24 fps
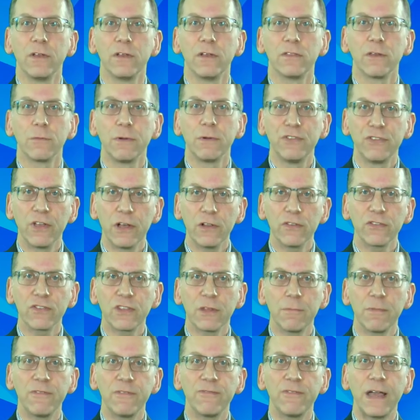The results
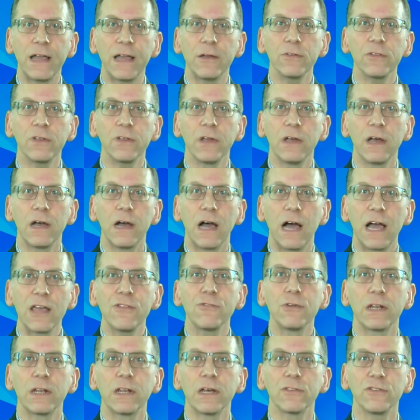can be found either
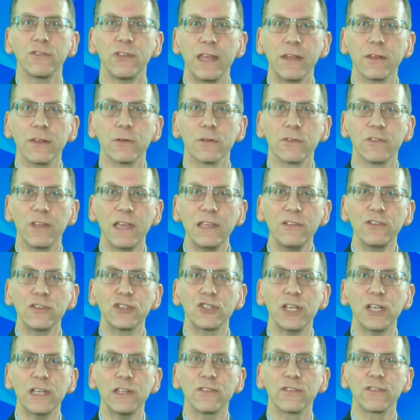on our technical data
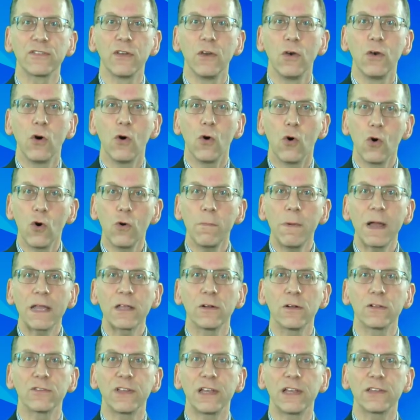sheets or by
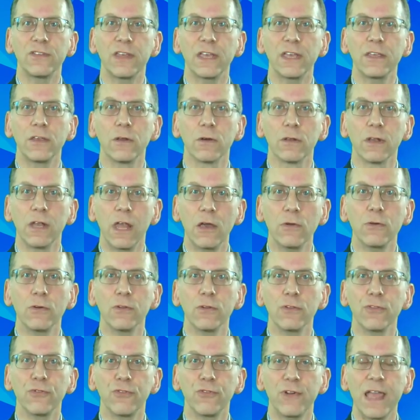contacting your local
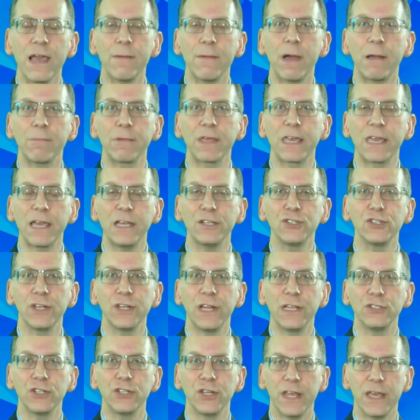3M application
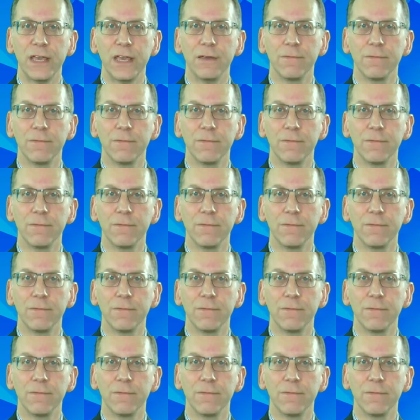engineer.